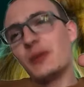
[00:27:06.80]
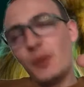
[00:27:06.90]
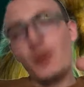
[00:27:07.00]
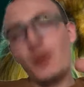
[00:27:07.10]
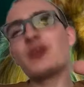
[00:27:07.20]
But
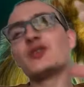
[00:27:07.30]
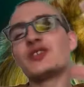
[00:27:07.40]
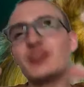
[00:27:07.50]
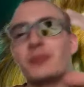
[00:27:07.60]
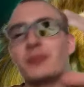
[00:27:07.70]
when you
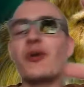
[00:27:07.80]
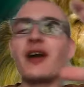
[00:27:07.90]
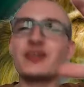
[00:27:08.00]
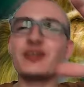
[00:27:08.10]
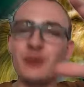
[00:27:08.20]
see the
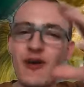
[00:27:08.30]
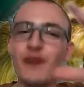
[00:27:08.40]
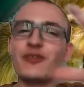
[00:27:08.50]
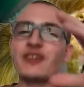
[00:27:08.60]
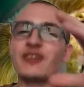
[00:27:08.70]
price we're
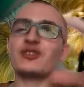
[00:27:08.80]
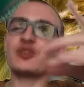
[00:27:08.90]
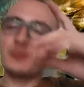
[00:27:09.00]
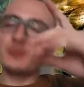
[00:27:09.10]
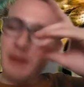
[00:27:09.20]
offering it as a
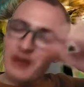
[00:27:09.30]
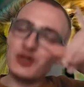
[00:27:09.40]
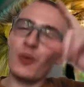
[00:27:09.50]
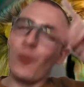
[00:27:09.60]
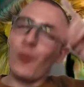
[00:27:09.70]

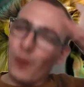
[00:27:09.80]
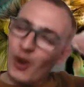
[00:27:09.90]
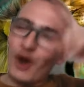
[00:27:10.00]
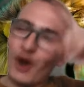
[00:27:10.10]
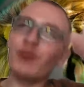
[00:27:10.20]
special
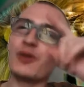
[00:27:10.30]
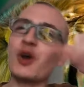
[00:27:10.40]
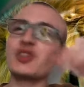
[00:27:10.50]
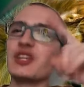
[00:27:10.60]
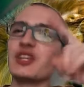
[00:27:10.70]
one off
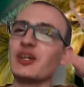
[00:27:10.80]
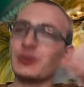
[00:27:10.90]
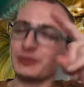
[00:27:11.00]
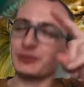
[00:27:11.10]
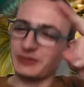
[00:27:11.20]
launch
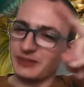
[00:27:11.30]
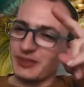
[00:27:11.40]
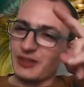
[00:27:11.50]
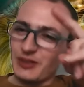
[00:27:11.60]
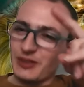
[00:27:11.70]
deal,
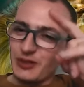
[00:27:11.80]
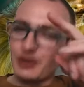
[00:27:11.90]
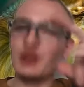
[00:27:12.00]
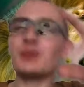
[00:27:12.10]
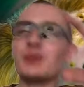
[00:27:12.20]

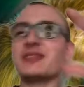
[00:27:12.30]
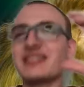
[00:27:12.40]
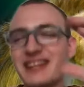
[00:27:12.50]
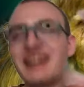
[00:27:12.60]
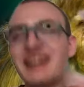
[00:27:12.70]
you'll be
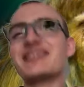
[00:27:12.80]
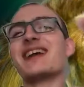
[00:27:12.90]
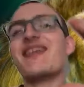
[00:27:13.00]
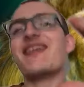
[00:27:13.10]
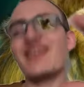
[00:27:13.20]
snatching
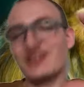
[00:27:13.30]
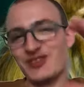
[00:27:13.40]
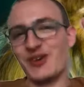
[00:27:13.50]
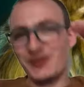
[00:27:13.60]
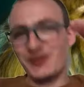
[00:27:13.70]
our hands
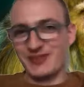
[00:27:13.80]
off.